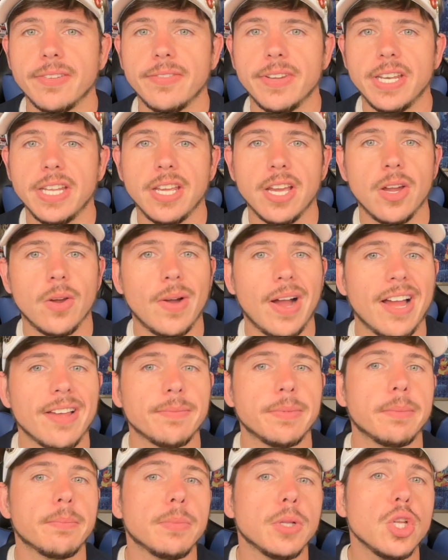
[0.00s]
video. I've
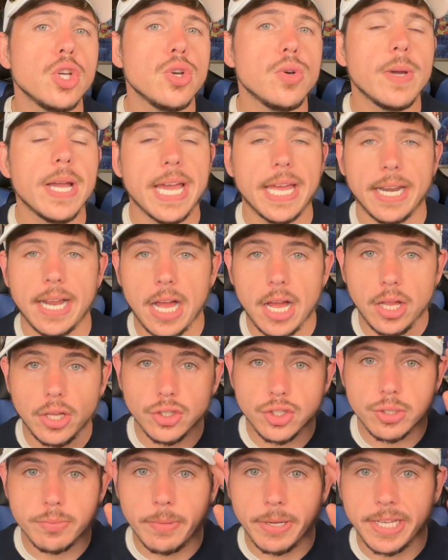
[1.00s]
been Blue, and I'll
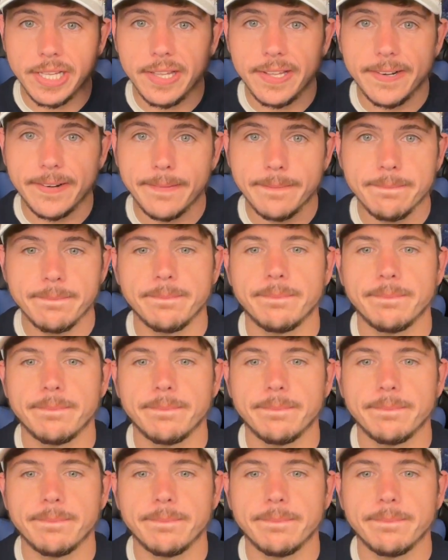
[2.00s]
smell you later.